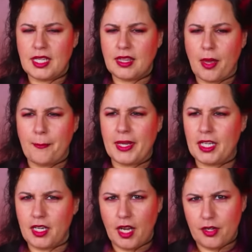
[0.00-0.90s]
Did the
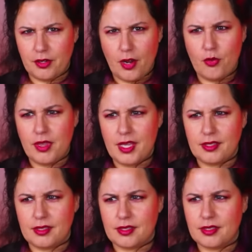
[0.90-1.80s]
mediator
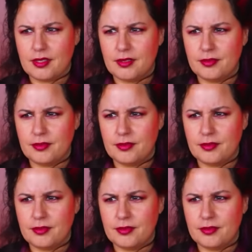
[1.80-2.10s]
know this?